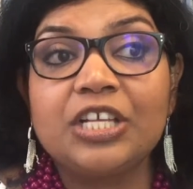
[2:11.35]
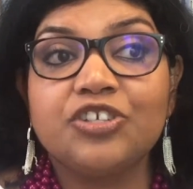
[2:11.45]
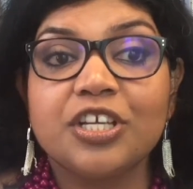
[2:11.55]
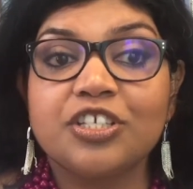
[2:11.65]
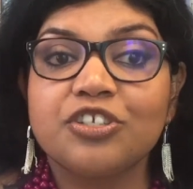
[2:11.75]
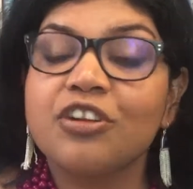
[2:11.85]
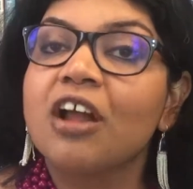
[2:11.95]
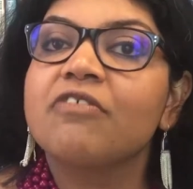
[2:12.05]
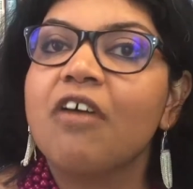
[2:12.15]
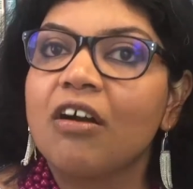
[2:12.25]
just to
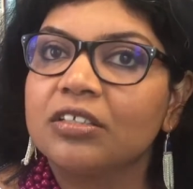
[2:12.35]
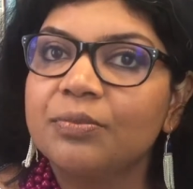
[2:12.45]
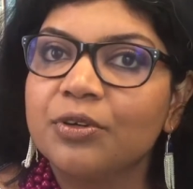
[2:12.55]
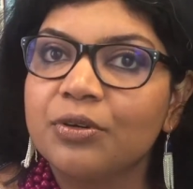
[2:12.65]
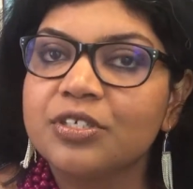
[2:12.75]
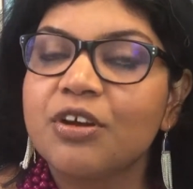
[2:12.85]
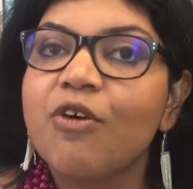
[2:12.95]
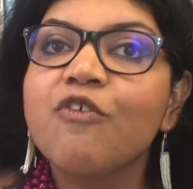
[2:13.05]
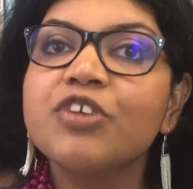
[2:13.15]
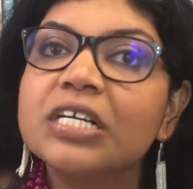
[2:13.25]
not rock the boat,
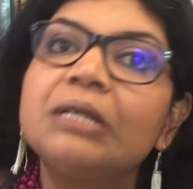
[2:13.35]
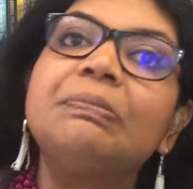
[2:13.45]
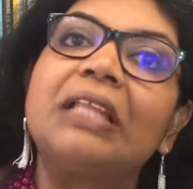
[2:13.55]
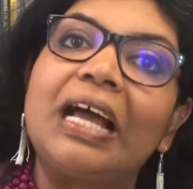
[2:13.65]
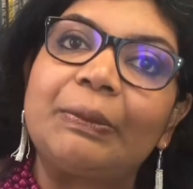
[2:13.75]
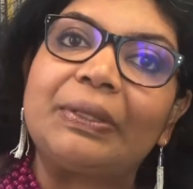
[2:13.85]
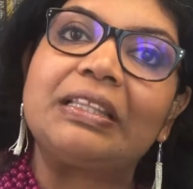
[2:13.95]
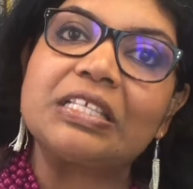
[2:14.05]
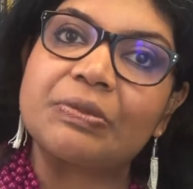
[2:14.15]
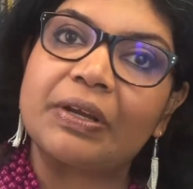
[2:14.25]
over comply
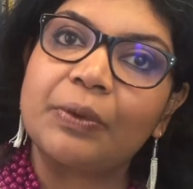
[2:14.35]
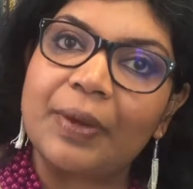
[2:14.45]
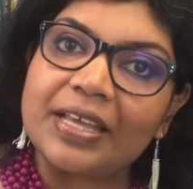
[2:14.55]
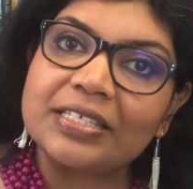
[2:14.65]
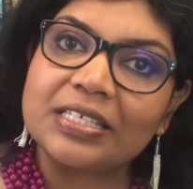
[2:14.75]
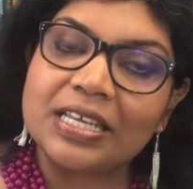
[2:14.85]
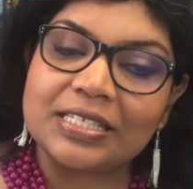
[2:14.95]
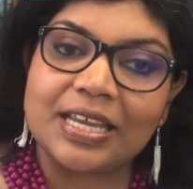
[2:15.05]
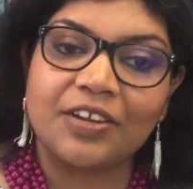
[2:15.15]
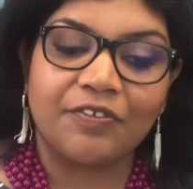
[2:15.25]
with these requests
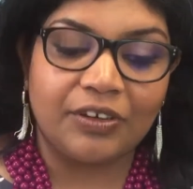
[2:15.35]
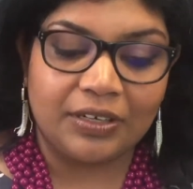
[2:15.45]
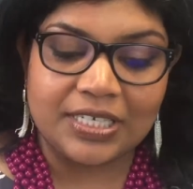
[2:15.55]
instead of